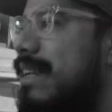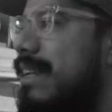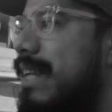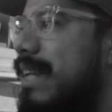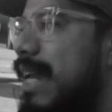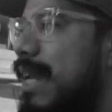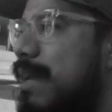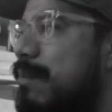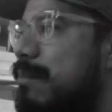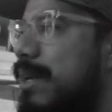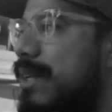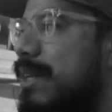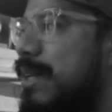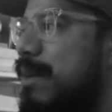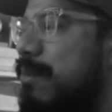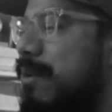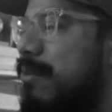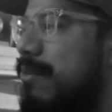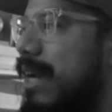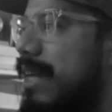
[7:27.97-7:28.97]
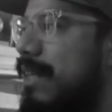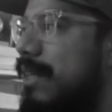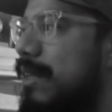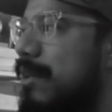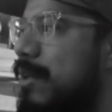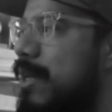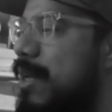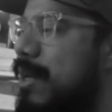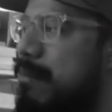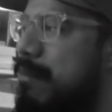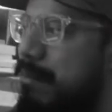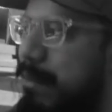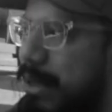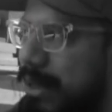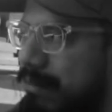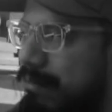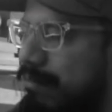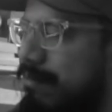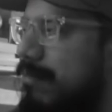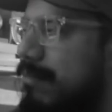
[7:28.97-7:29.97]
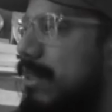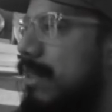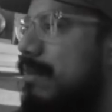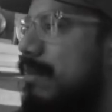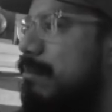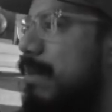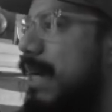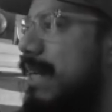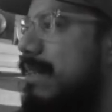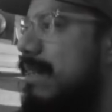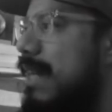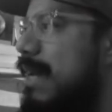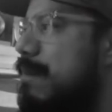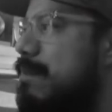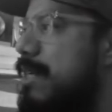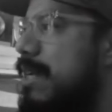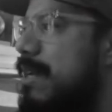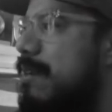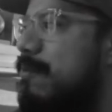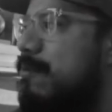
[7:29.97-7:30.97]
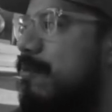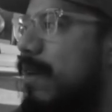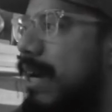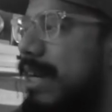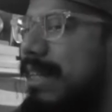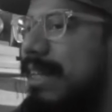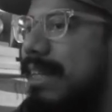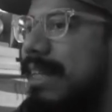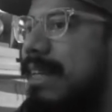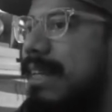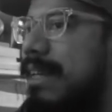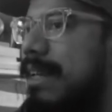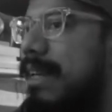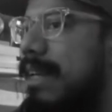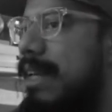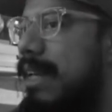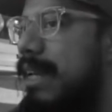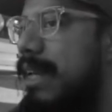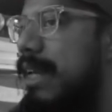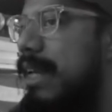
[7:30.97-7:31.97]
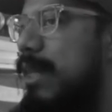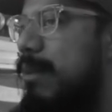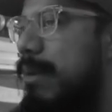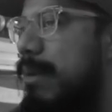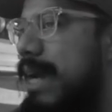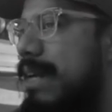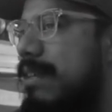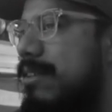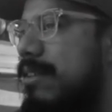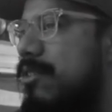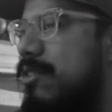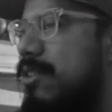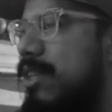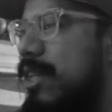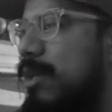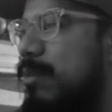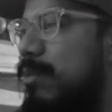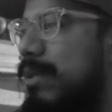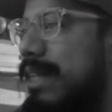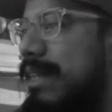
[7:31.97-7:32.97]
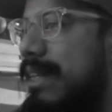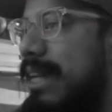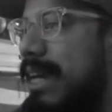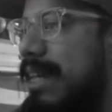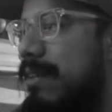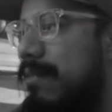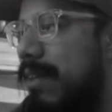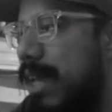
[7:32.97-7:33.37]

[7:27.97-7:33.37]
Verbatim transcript: name number value, Back to Labuschagne finally. In the passage dealing with the death of